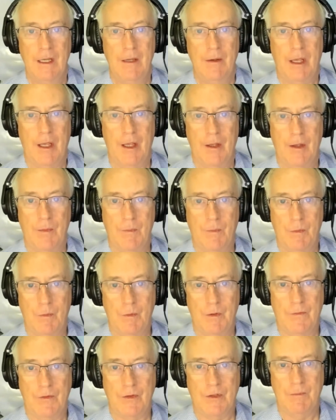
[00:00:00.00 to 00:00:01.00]
Uh, we
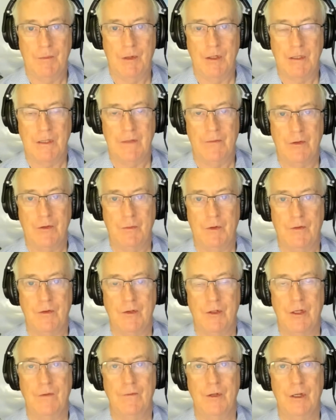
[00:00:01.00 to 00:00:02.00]
would have seen, most of us would
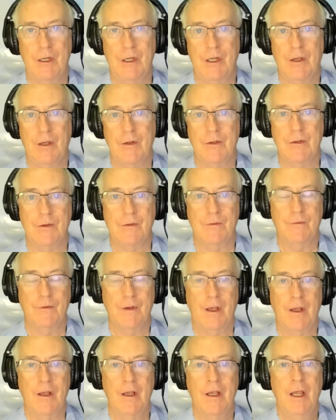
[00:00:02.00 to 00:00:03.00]
have seen videos of
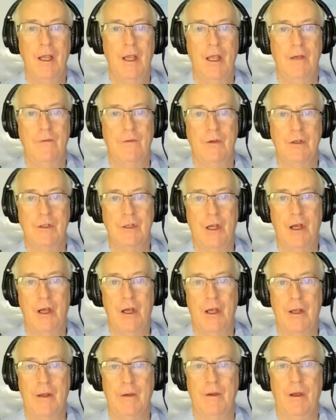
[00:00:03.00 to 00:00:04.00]
uh, of
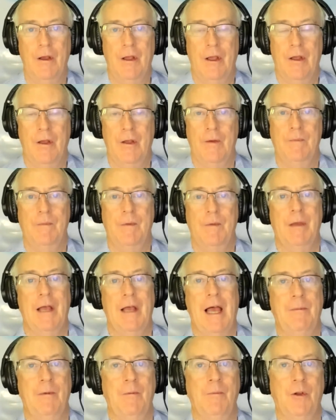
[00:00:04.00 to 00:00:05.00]
entire uh,
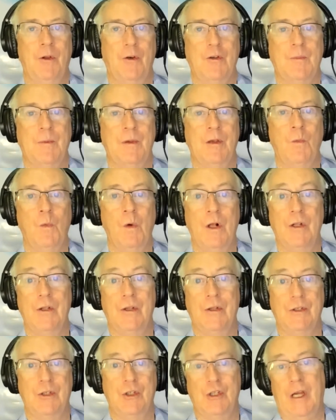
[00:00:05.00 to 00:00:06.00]
apartment blocks being
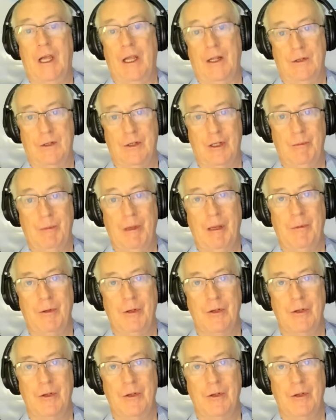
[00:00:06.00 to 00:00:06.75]
welded shut so the people